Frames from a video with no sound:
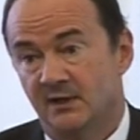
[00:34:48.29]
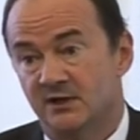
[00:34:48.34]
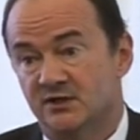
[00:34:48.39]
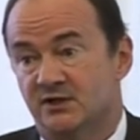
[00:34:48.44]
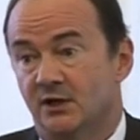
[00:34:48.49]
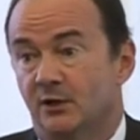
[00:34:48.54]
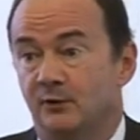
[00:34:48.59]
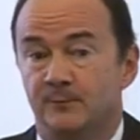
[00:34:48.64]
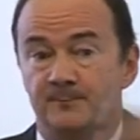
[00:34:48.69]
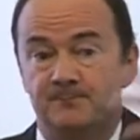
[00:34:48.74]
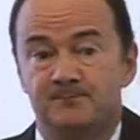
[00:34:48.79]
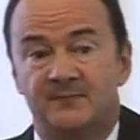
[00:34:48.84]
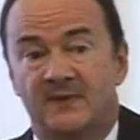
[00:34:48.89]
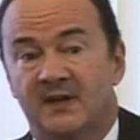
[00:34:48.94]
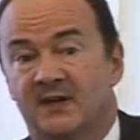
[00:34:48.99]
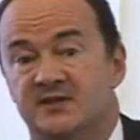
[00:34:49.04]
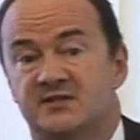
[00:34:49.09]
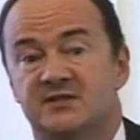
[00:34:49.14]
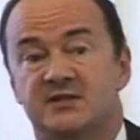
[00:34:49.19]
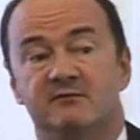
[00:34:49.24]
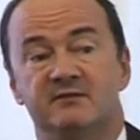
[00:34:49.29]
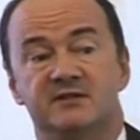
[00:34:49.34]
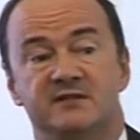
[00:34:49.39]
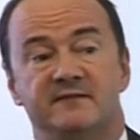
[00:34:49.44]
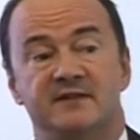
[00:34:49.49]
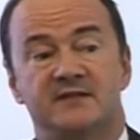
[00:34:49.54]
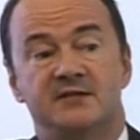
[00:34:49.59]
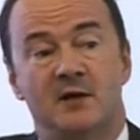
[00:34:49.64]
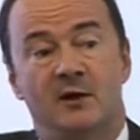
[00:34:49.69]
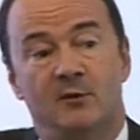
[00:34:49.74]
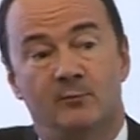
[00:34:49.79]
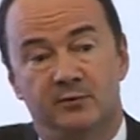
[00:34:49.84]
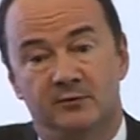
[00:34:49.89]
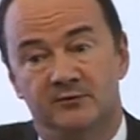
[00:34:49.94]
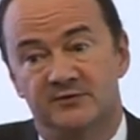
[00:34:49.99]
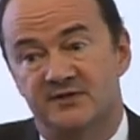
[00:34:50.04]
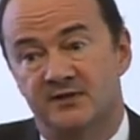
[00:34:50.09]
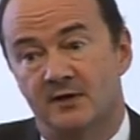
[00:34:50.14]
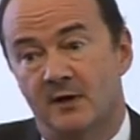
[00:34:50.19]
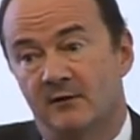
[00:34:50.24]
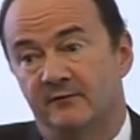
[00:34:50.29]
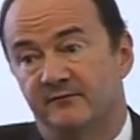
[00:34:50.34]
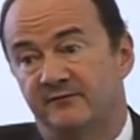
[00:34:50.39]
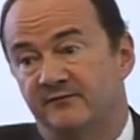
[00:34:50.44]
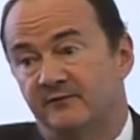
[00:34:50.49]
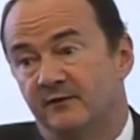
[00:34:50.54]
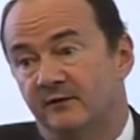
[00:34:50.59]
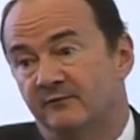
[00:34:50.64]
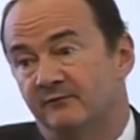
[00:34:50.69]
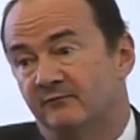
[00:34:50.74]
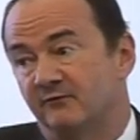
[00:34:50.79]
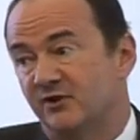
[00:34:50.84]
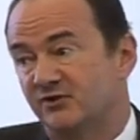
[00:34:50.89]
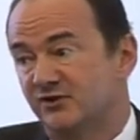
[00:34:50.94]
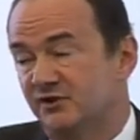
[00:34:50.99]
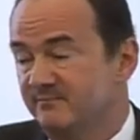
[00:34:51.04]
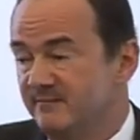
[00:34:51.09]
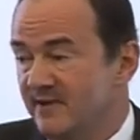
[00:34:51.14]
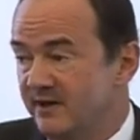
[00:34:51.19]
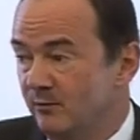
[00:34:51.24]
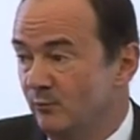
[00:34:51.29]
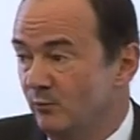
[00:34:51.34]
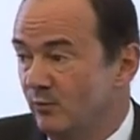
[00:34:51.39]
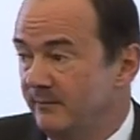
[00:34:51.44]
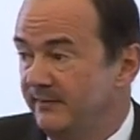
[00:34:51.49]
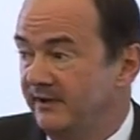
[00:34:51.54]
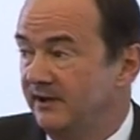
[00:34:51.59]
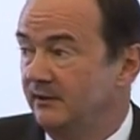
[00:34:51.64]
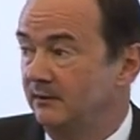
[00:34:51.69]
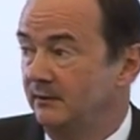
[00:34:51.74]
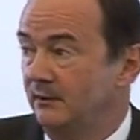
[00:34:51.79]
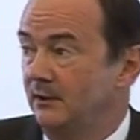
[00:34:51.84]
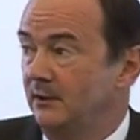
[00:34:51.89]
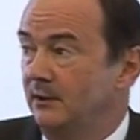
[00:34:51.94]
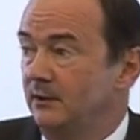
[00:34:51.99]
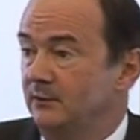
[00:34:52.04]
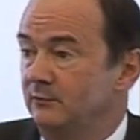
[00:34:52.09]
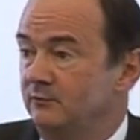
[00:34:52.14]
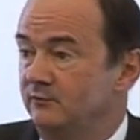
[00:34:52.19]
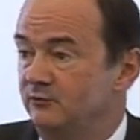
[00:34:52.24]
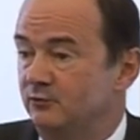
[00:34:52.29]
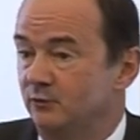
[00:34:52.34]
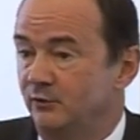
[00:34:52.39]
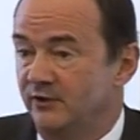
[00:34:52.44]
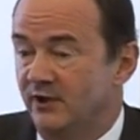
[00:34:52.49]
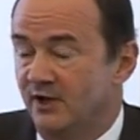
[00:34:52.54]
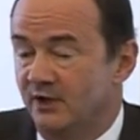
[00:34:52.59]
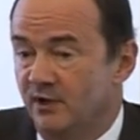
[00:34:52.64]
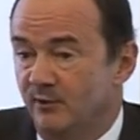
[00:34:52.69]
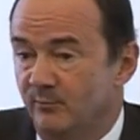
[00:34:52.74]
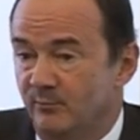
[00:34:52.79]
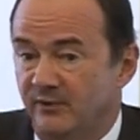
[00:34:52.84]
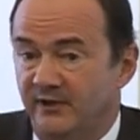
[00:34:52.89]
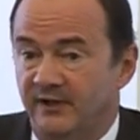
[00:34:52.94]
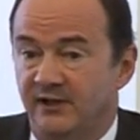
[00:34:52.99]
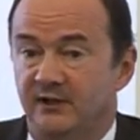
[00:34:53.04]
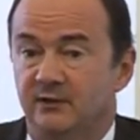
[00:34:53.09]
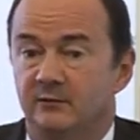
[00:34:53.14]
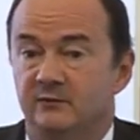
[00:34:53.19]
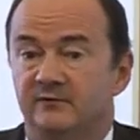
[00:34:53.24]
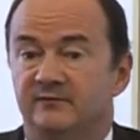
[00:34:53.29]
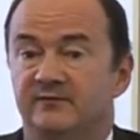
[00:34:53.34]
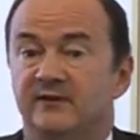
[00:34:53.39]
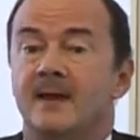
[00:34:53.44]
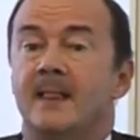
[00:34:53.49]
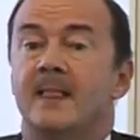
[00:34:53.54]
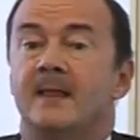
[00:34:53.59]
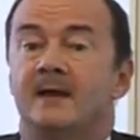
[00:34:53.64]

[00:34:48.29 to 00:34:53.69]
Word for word: So a series of examples of, of Russian men and women who joined our company, who have